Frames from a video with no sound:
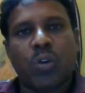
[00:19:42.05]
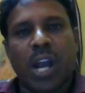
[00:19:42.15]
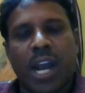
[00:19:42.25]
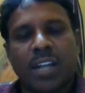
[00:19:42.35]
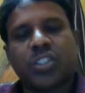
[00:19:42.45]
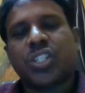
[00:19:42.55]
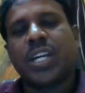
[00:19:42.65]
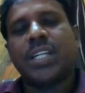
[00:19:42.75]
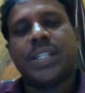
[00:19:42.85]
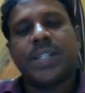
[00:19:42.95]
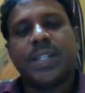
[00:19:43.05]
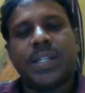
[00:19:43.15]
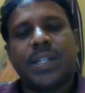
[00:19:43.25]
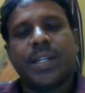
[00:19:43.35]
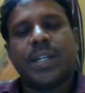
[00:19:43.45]
constant
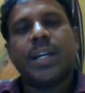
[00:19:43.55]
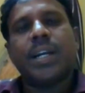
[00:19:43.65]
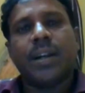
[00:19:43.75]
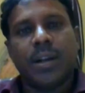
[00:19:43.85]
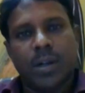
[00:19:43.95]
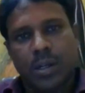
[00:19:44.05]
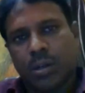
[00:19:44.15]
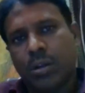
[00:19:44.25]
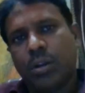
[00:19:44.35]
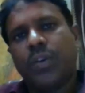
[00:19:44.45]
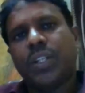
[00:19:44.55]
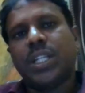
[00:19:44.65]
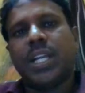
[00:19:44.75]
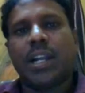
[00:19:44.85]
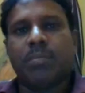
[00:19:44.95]
with
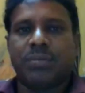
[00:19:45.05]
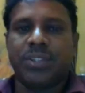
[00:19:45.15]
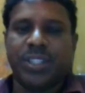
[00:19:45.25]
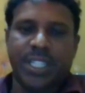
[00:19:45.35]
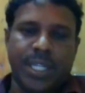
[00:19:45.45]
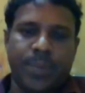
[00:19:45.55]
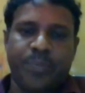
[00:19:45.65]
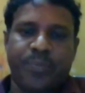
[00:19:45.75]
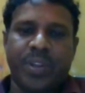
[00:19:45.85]
the help of the theory.